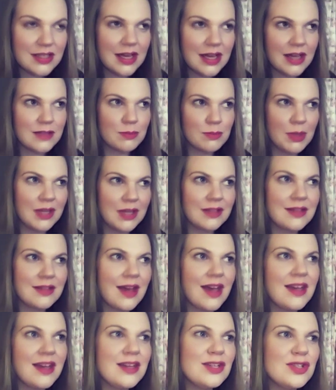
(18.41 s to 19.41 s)

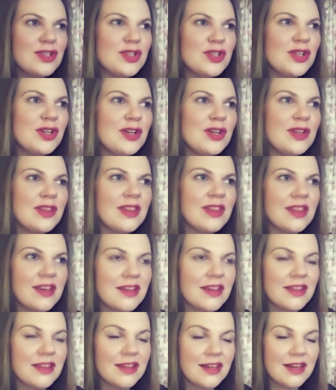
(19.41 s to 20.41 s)
expectation
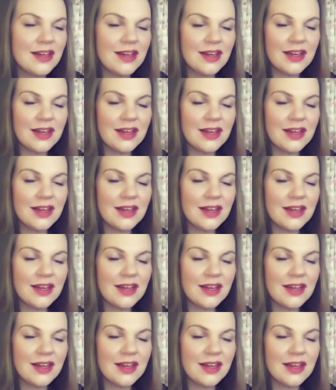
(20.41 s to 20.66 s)
that the